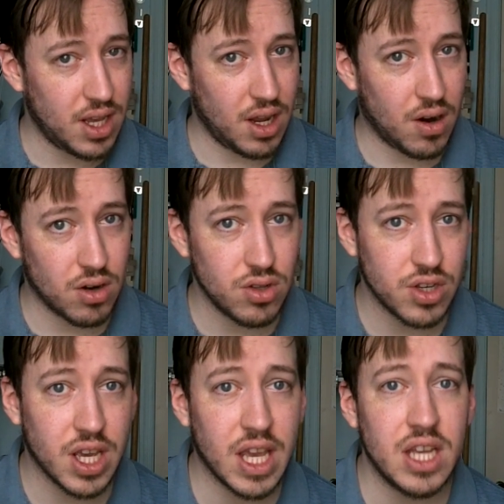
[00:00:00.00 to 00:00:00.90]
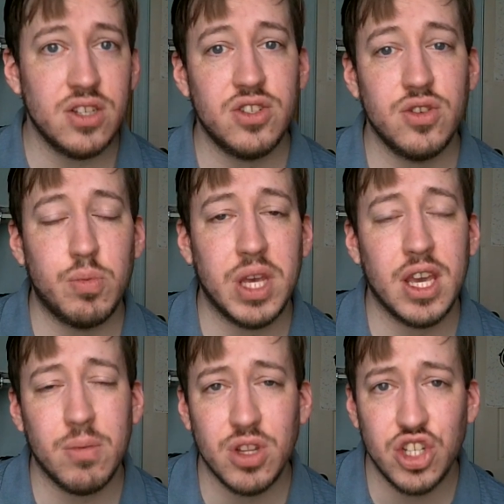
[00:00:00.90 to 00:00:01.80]
They are looking into
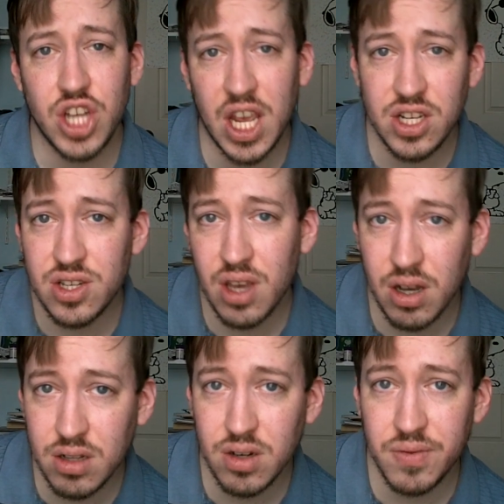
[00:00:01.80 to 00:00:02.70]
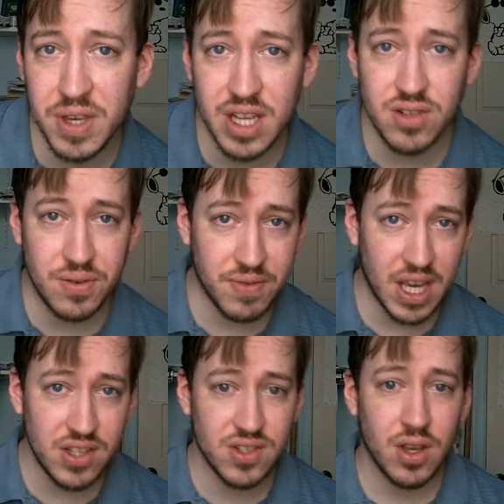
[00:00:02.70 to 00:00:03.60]
being able to change the color of the
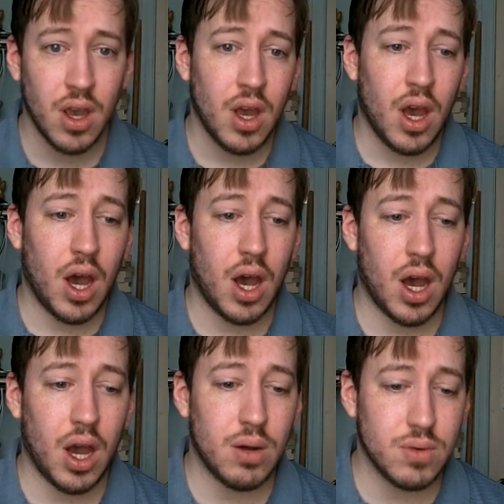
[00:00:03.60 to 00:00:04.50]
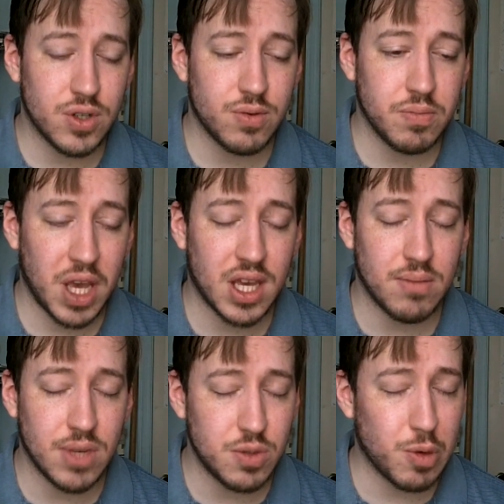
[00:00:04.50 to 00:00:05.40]
interface, uh, which will make
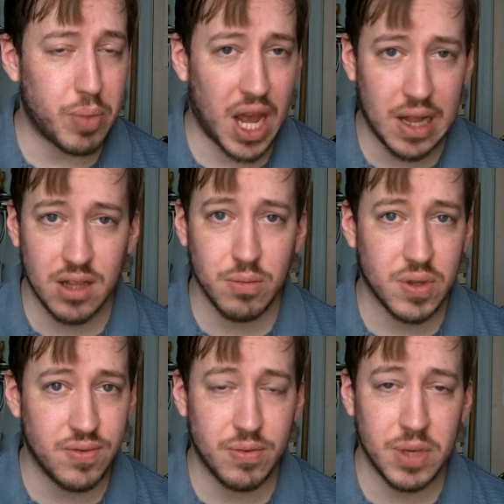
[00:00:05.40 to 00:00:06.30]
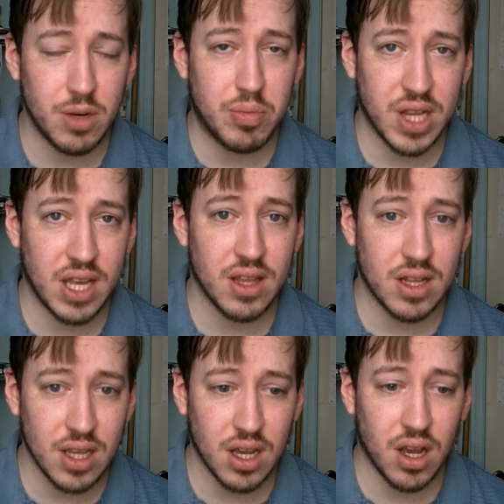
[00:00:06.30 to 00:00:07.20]
it much more palatable for me to play the
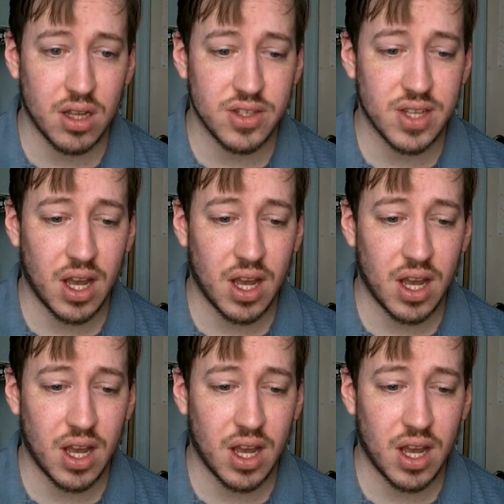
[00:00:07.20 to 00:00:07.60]
Klingons.